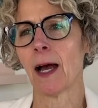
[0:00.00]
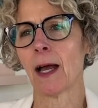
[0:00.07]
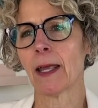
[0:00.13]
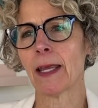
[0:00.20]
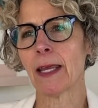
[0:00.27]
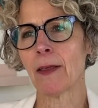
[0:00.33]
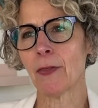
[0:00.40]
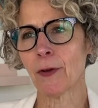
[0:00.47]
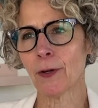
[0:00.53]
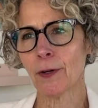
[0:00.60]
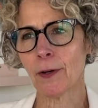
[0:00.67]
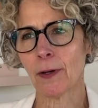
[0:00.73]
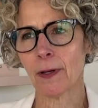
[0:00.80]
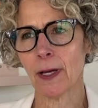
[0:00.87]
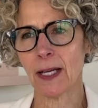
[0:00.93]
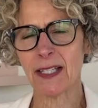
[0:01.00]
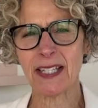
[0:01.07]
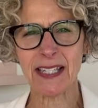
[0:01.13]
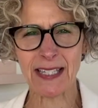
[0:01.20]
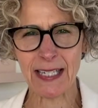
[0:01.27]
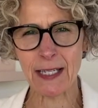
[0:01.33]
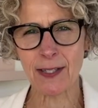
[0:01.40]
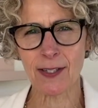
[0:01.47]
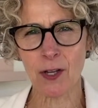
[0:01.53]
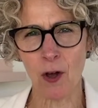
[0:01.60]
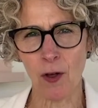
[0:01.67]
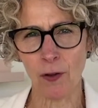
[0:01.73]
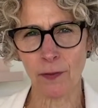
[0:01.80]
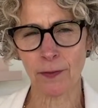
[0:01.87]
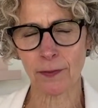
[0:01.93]
Either a sea
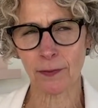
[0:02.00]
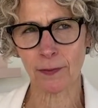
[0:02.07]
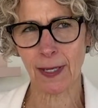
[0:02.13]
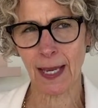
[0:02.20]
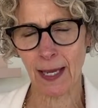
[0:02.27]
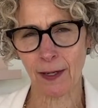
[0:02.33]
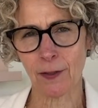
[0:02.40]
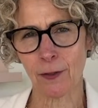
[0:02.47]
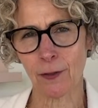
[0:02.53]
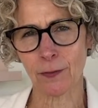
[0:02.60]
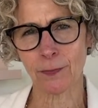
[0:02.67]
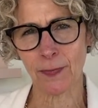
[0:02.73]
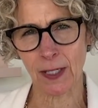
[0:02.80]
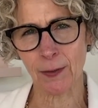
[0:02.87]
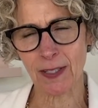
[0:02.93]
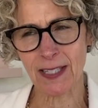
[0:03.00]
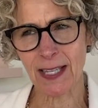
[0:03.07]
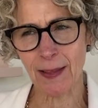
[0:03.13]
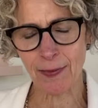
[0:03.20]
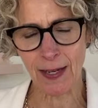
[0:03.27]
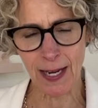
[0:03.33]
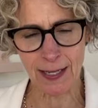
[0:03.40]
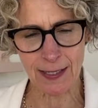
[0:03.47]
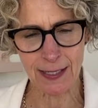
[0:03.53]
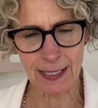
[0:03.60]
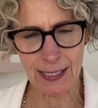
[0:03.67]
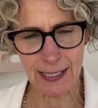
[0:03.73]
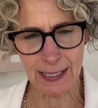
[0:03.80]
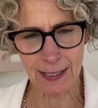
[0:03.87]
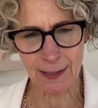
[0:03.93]
salt candle, a scent that
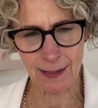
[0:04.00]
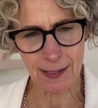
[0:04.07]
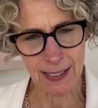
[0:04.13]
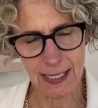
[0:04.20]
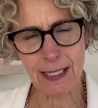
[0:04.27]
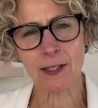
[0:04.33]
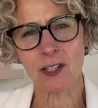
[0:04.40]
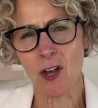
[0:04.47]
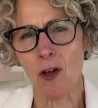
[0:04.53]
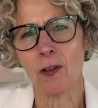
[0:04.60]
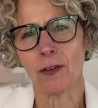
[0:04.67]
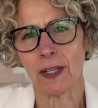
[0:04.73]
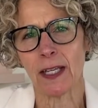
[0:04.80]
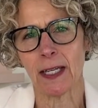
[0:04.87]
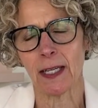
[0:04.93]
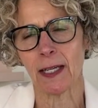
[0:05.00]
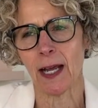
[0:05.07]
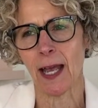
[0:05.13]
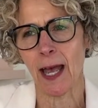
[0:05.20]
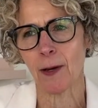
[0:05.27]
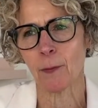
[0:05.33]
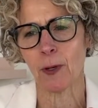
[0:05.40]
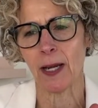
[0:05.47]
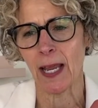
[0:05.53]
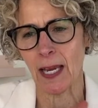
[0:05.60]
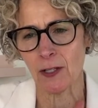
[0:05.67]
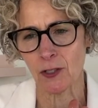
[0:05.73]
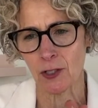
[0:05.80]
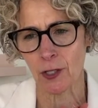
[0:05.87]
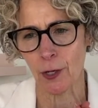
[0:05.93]
has sea salt in it. I had one
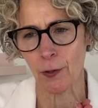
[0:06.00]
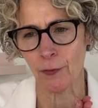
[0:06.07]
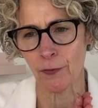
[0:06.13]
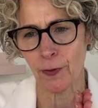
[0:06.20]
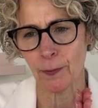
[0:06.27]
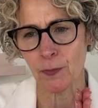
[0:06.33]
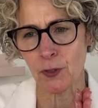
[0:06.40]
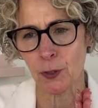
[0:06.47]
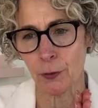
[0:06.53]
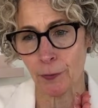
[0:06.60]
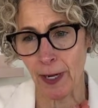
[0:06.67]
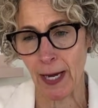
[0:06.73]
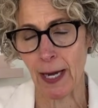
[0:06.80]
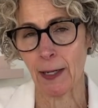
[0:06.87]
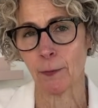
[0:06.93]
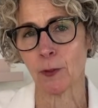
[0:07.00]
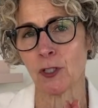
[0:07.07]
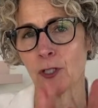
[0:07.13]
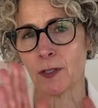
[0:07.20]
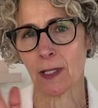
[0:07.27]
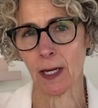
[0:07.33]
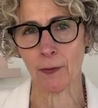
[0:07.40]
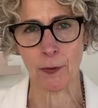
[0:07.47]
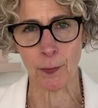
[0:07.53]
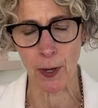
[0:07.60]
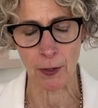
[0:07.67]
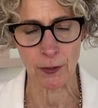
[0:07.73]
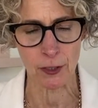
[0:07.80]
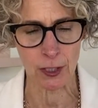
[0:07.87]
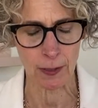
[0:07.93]
ages ago from Terrain, which is an
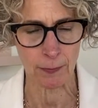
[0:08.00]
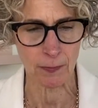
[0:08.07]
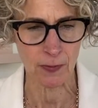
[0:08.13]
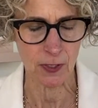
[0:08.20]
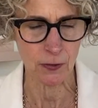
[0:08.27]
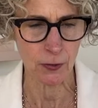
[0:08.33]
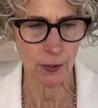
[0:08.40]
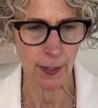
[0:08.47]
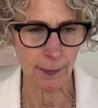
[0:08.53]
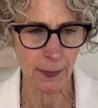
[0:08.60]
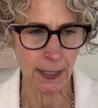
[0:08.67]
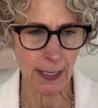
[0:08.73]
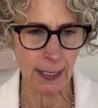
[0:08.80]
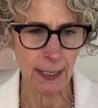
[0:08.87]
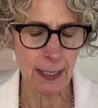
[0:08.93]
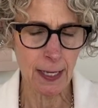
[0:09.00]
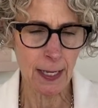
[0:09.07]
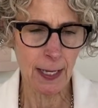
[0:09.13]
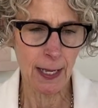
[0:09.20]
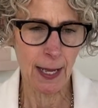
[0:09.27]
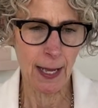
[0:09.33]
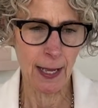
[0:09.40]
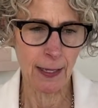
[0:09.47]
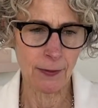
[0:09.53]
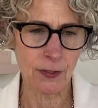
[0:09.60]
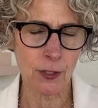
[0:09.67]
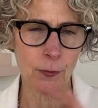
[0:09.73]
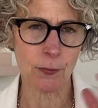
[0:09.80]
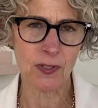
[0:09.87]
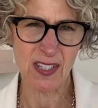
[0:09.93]
anthropology sister company.
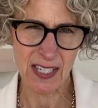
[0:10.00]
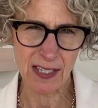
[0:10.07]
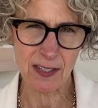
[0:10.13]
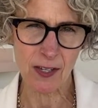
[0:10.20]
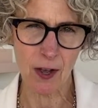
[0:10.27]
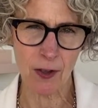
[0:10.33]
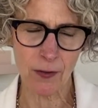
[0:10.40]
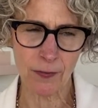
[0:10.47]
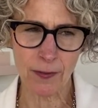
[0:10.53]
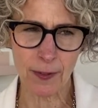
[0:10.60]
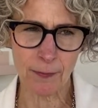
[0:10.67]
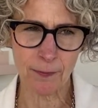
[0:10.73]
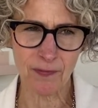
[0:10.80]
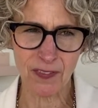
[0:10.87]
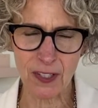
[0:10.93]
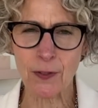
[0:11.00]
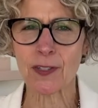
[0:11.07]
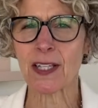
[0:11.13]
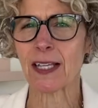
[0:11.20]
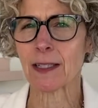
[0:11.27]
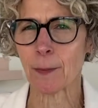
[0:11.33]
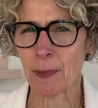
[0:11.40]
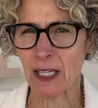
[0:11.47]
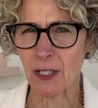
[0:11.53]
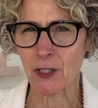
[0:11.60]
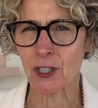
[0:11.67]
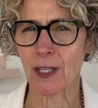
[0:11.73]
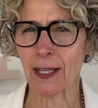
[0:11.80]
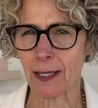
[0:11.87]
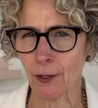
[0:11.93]
So sea salt that feels like the
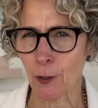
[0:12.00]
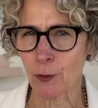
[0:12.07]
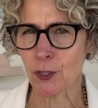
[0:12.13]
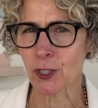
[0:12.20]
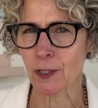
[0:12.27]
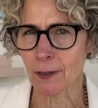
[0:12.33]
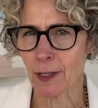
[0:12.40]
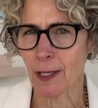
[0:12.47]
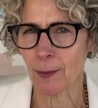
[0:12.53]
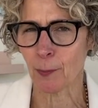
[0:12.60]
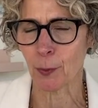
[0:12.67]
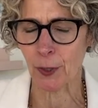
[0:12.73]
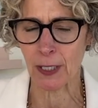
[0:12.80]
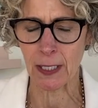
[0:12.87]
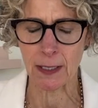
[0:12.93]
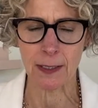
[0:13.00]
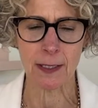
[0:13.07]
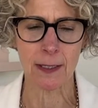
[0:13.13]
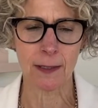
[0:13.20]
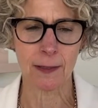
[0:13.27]
beach, like an ocean kind of breeze.